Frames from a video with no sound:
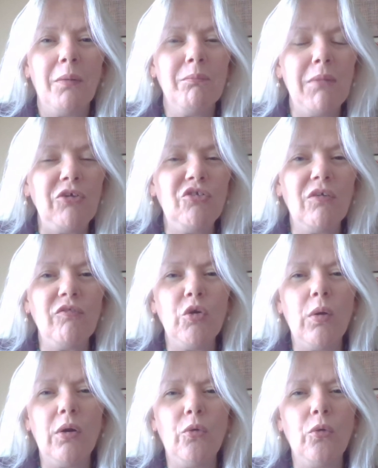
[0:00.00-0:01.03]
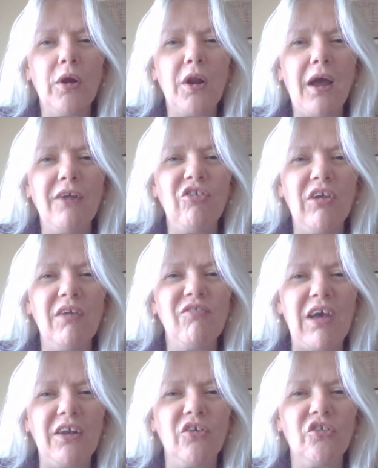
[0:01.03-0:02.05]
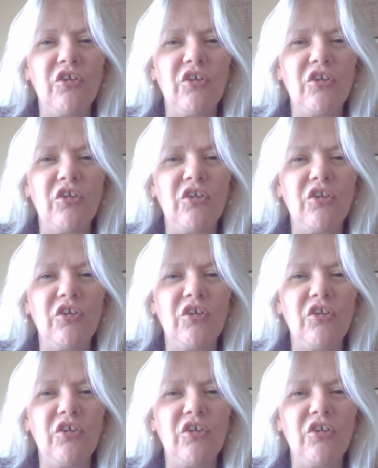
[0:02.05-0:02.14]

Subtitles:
Most of you are organising events,